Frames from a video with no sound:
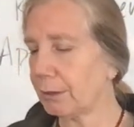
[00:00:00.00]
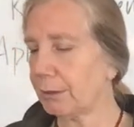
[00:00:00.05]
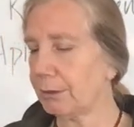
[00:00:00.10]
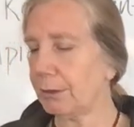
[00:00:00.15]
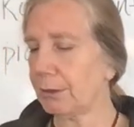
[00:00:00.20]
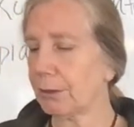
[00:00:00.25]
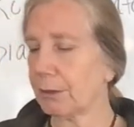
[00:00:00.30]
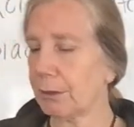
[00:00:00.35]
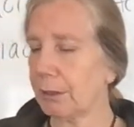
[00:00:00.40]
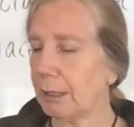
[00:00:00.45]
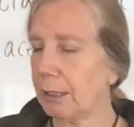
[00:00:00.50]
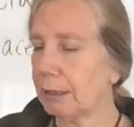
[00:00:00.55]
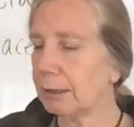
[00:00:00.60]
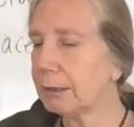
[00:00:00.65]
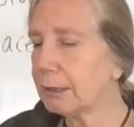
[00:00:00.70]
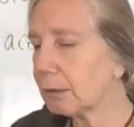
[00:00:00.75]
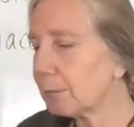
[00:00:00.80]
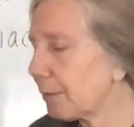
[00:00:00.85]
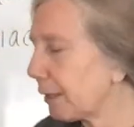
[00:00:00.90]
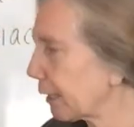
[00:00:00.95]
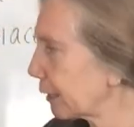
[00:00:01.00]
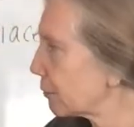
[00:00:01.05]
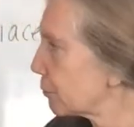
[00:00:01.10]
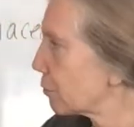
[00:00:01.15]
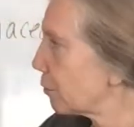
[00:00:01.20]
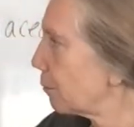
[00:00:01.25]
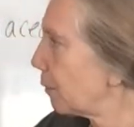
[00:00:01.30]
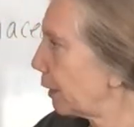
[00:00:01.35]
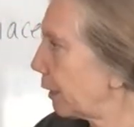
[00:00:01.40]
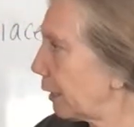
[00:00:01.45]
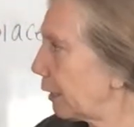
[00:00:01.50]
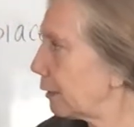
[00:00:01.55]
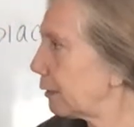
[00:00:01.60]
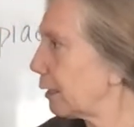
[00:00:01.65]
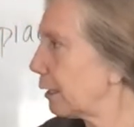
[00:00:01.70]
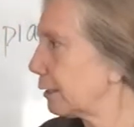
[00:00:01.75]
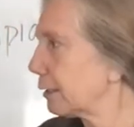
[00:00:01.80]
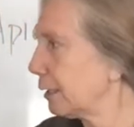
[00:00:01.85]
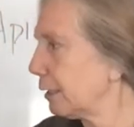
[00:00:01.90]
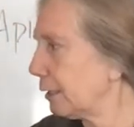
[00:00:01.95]
your a little bit extra money at,
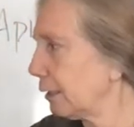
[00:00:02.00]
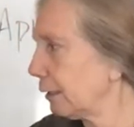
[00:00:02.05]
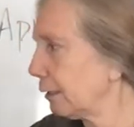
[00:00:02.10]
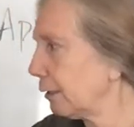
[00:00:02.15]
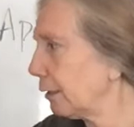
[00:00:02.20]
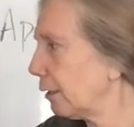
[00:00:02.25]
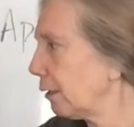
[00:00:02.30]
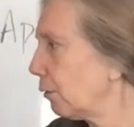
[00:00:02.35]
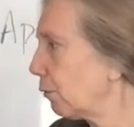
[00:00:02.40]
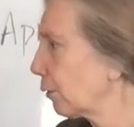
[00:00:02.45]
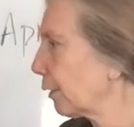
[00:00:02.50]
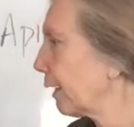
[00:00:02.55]
at getting uh,